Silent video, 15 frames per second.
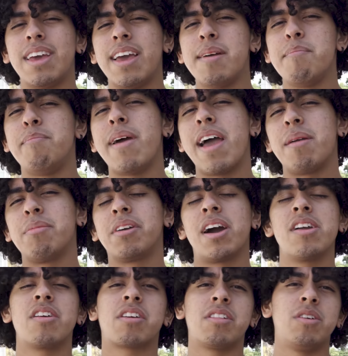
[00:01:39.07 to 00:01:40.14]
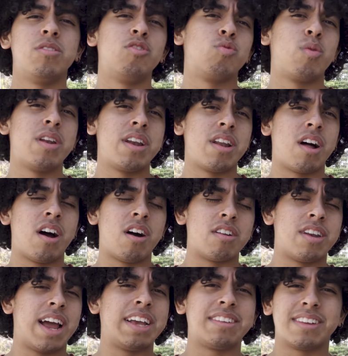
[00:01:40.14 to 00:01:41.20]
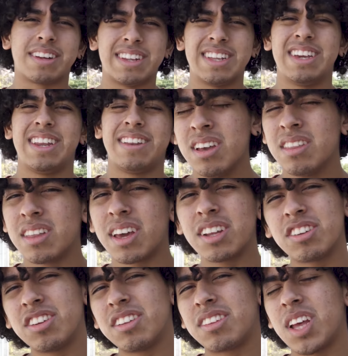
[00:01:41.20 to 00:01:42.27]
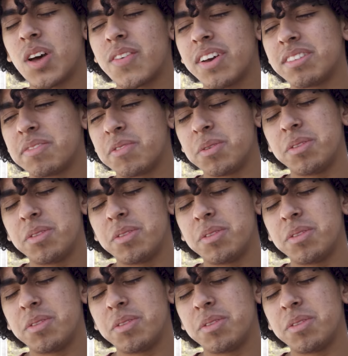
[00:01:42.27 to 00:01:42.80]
and bam, you got your clothes running all nice and clean. The kitchen itself has a few